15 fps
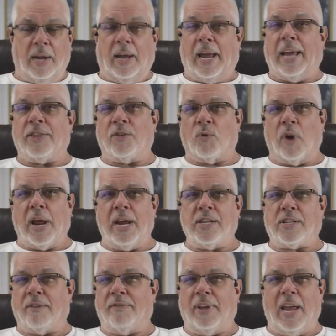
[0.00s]
and the range
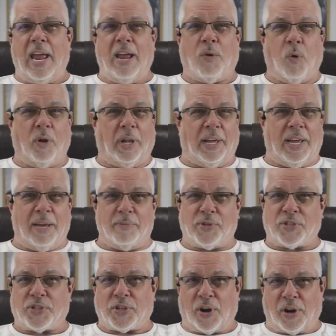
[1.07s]
of equally
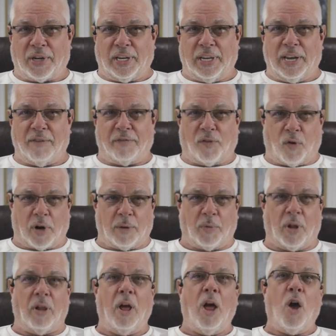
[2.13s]
absurdly
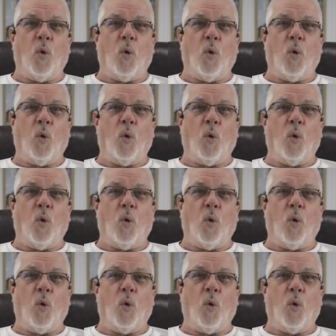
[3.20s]
affordable